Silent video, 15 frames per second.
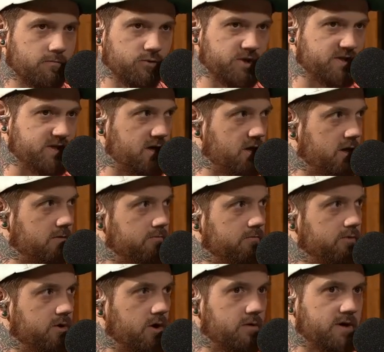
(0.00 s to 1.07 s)
we see
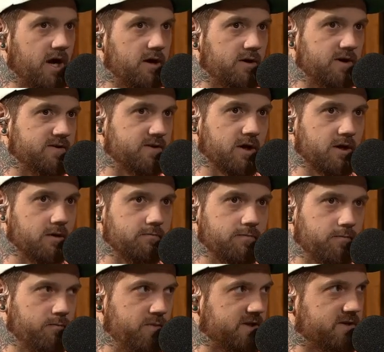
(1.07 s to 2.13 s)
him go down, he's going to
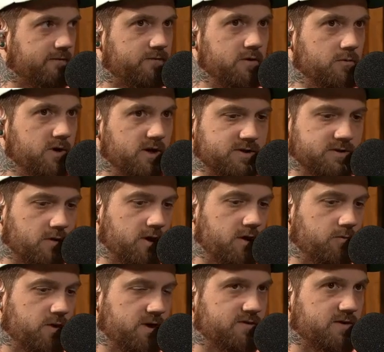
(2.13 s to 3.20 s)
miss a few weeks, or
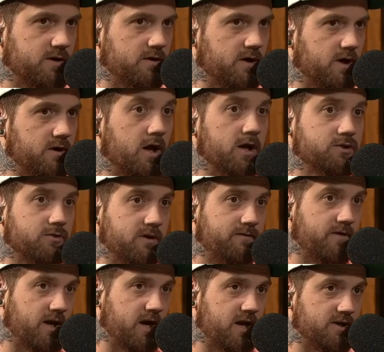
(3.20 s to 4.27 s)
he wins a, a luxury
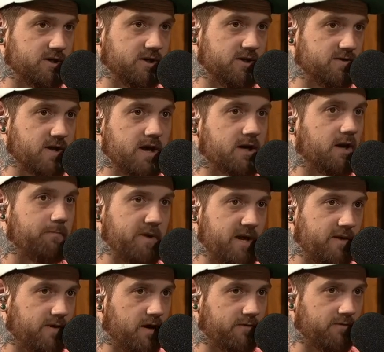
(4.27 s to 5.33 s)
vacation. He's not going to
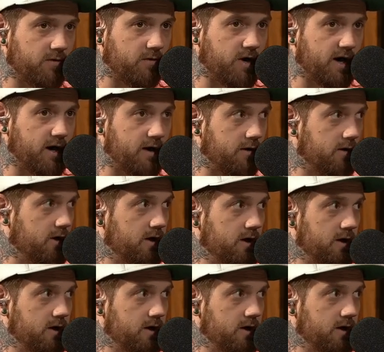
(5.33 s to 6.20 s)
be there for a while.